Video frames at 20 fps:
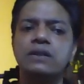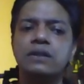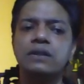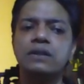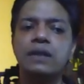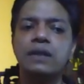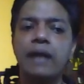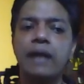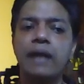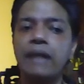
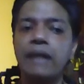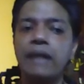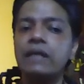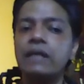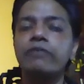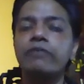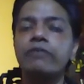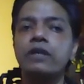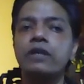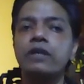as
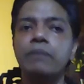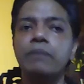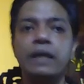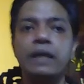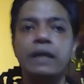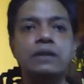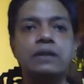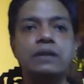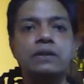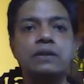ever
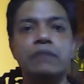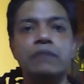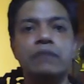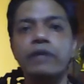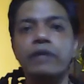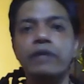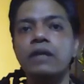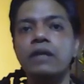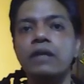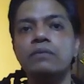beneath the
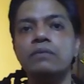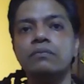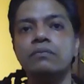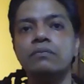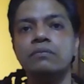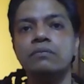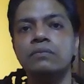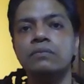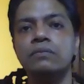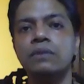waning
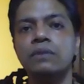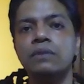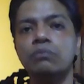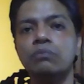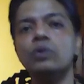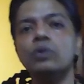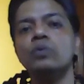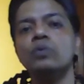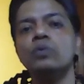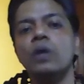
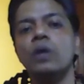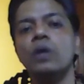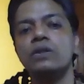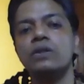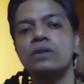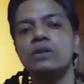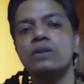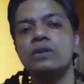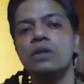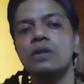moon
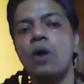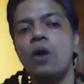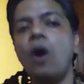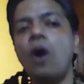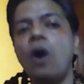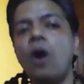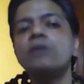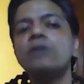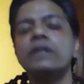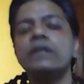was
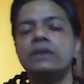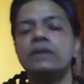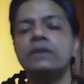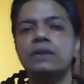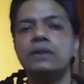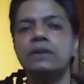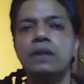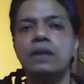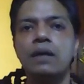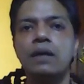haunted
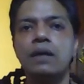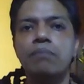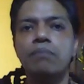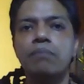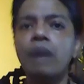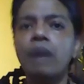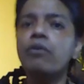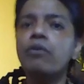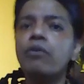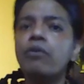by
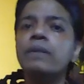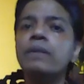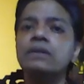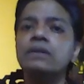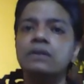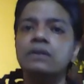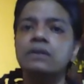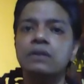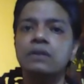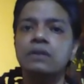woman
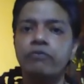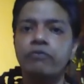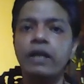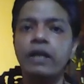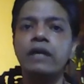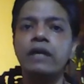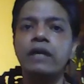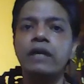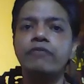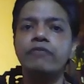
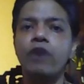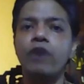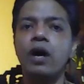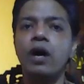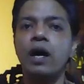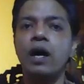wailing for her